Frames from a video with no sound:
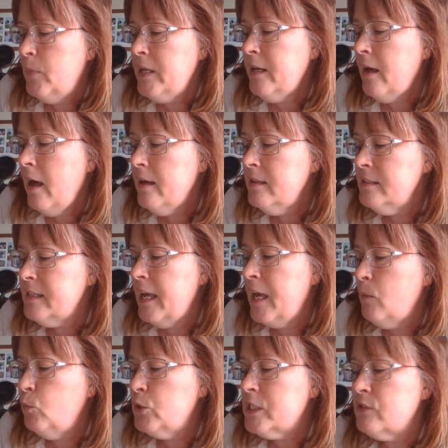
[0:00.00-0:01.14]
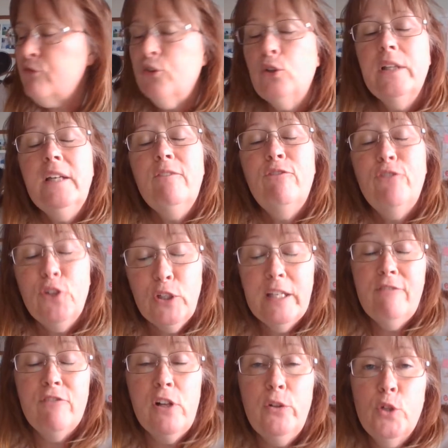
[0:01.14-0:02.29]
Because M was fully
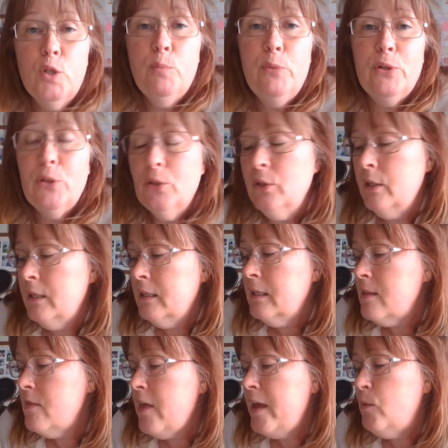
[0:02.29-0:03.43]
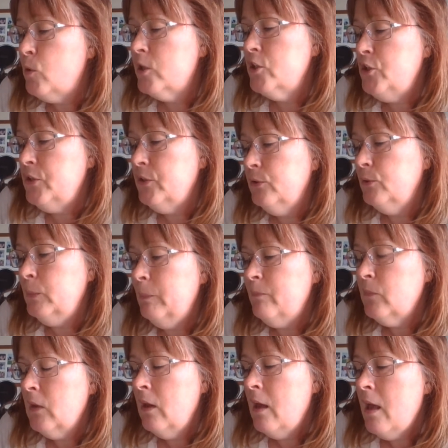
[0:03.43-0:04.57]
vulnerable, they were too.
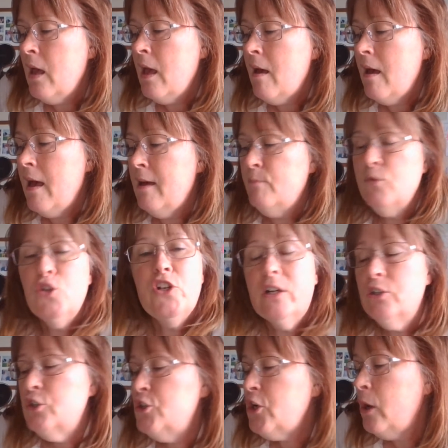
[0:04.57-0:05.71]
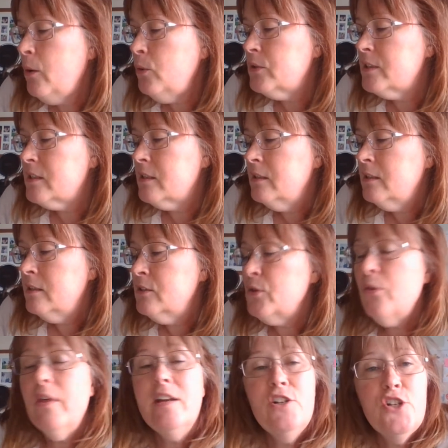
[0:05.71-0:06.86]
M shared jokes,
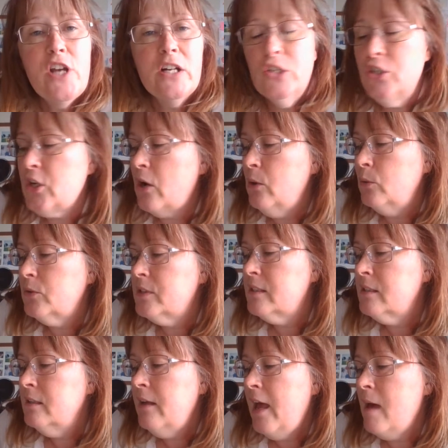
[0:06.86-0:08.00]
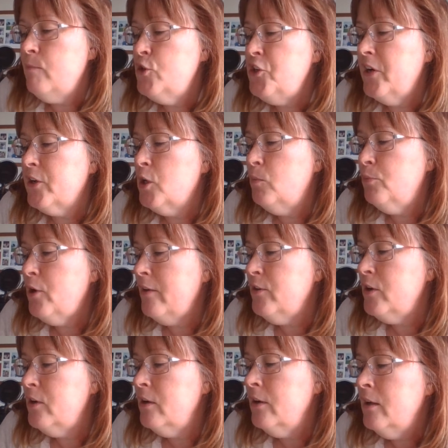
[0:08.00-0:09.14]
so they shared jokes. M shared her
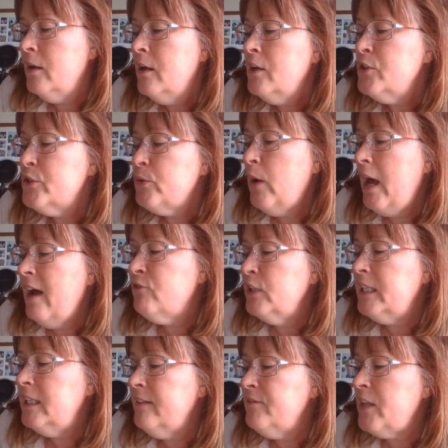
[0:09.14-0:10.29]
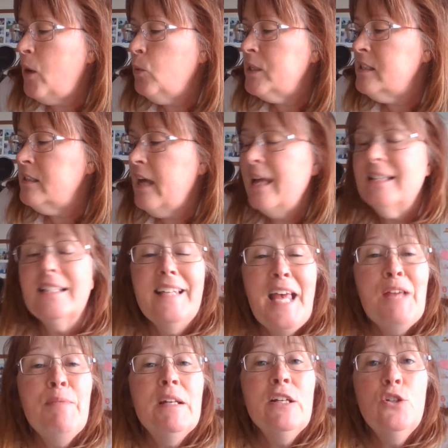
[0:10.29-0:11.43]
brother, so every gift that was sent
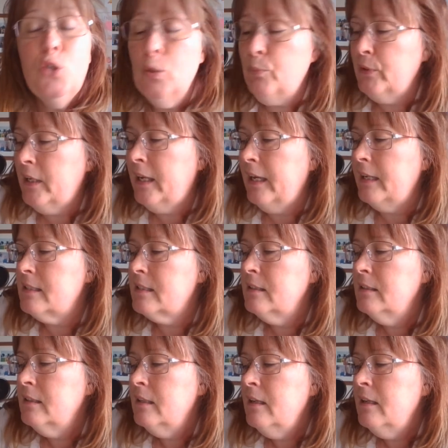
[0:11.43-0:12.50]
came in a duplicate.